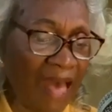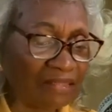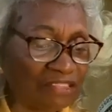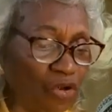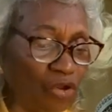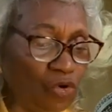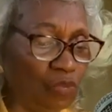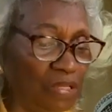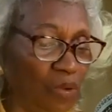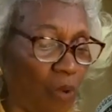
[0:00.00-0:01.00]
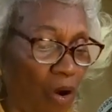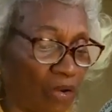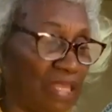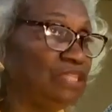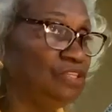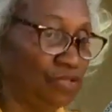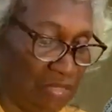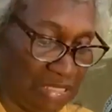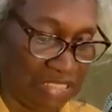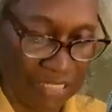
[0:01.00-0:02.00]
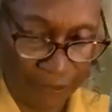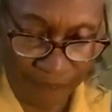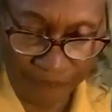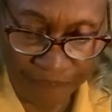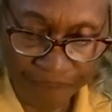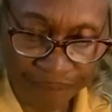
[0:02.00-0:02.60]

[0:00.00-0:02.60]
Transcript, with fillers: How do we walk in unity?